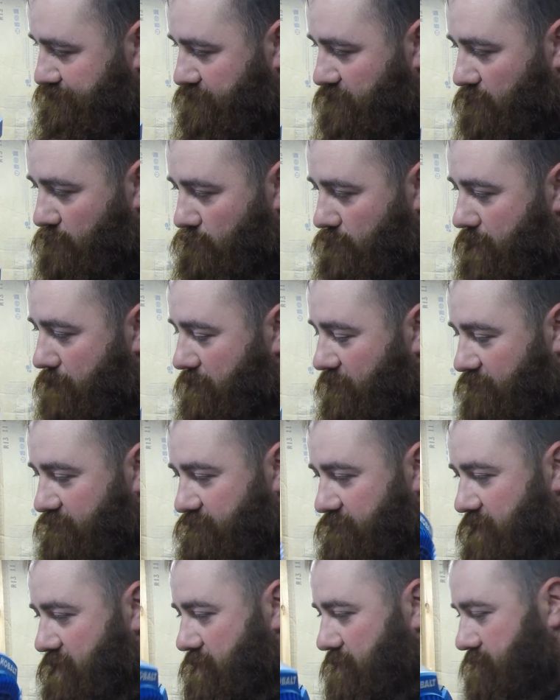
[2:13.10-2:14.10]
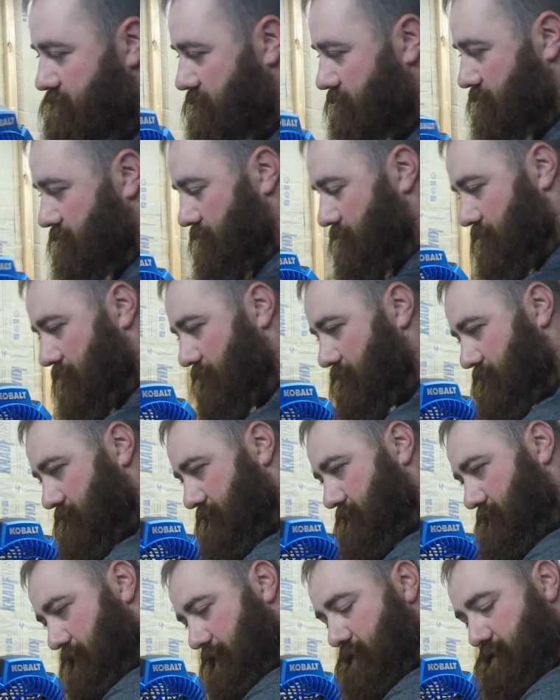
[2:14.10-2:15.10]
rubber feet, and
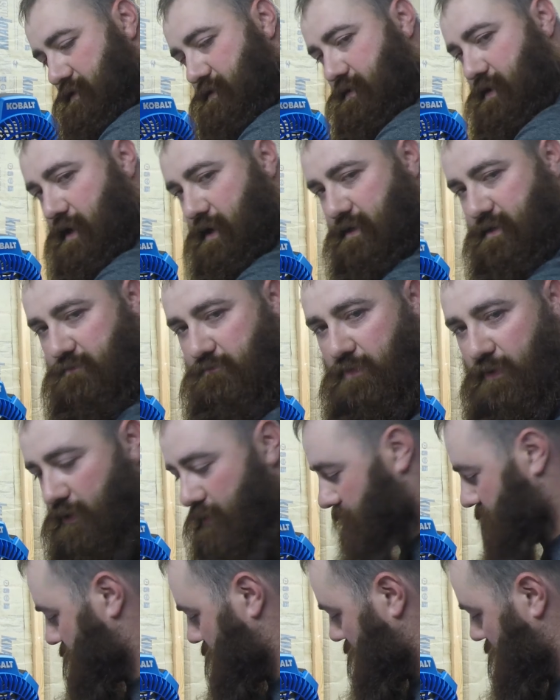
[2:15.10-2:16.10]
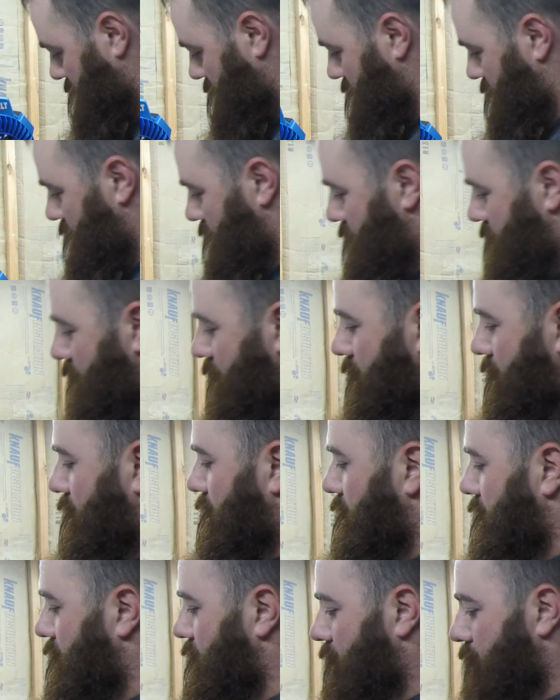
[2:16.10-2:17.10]
it stays put.
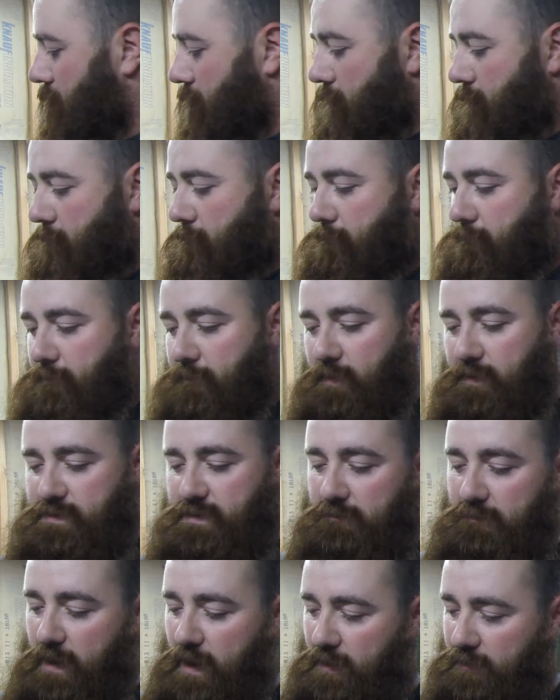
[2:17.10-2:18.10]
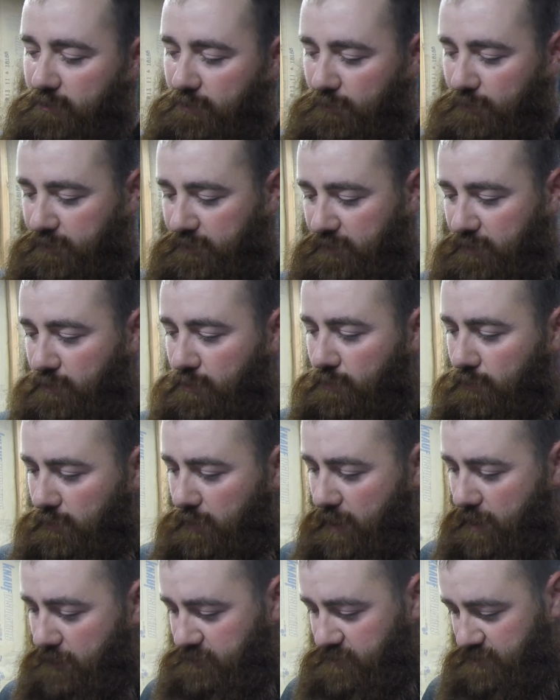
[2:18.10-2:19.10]
Some other really
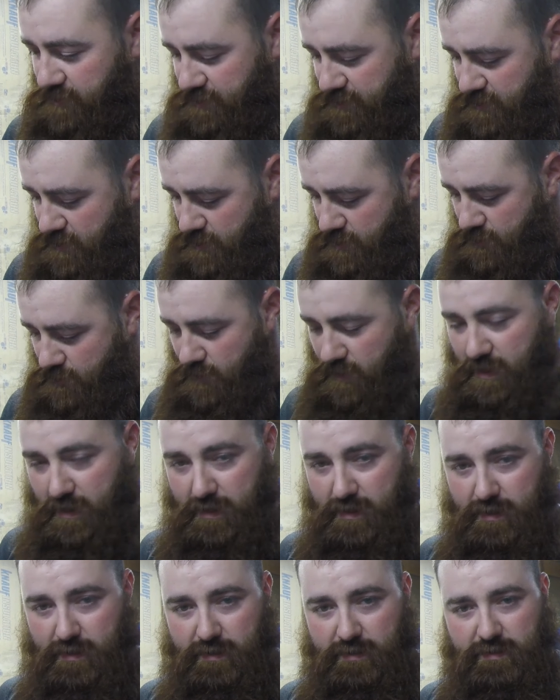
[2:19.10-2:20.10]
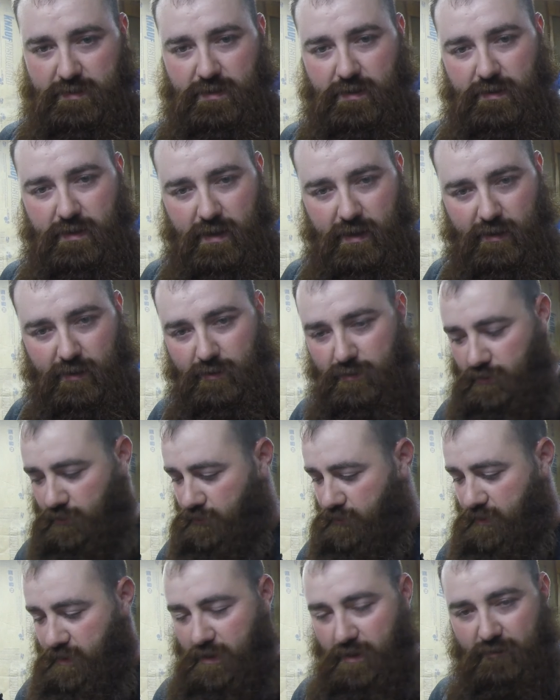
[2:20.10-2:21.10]
cool options though is they
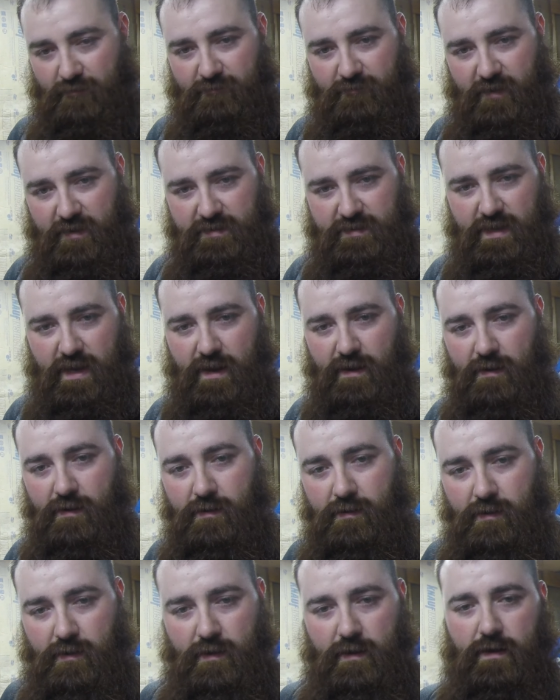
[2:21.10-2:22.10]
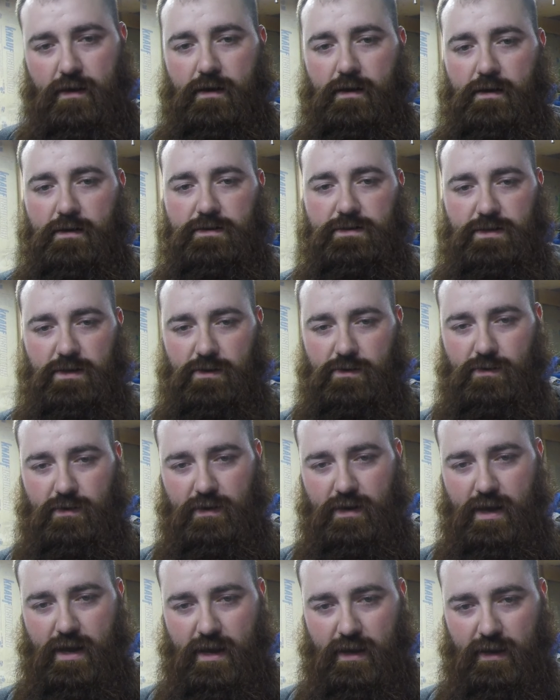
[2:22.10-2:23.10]
included a fence hanger, so you
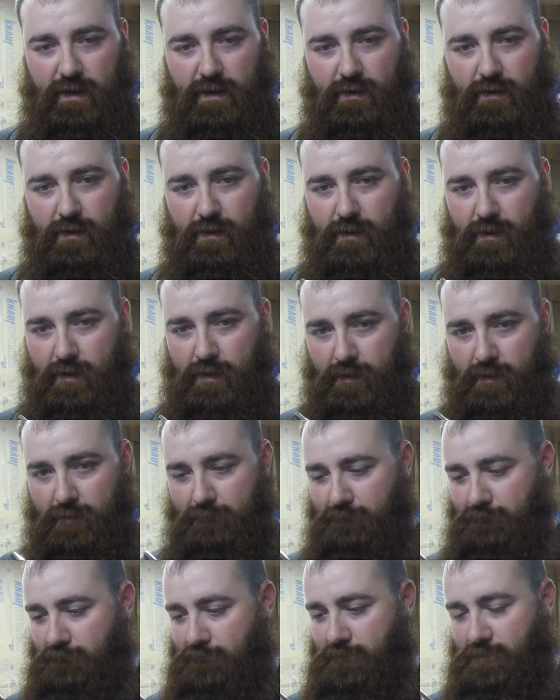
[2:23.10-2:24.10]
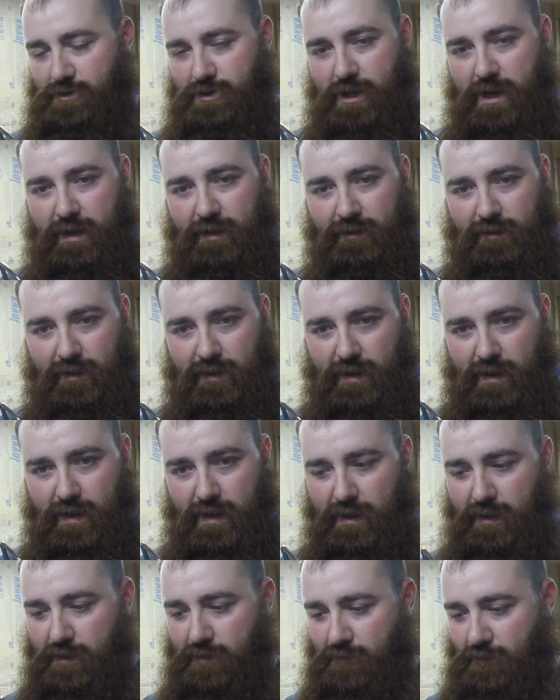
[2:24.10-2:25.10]
can hang it on chain
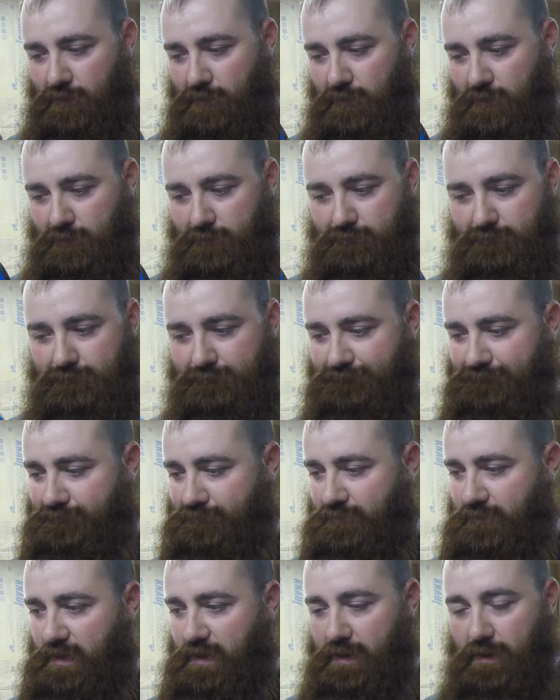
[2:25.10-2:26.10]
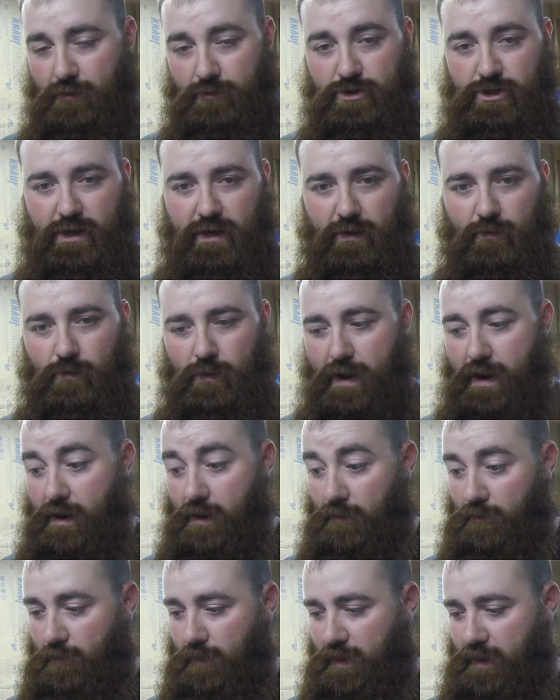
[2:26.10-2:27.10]
link or chicken
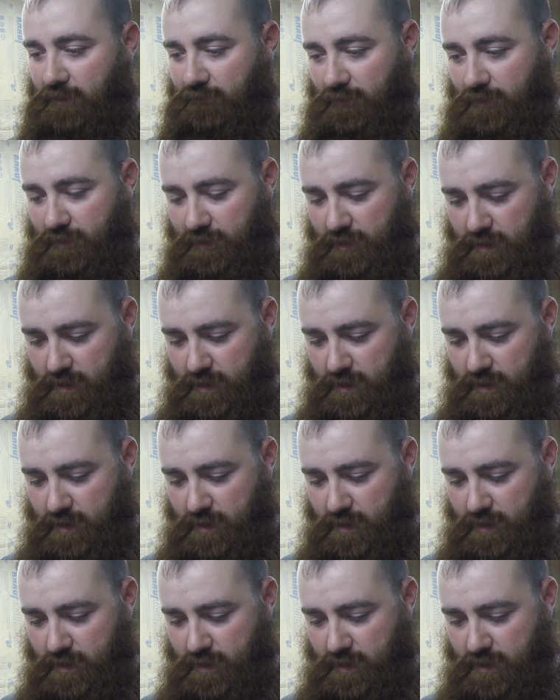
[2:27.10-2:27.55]
wire or whatever.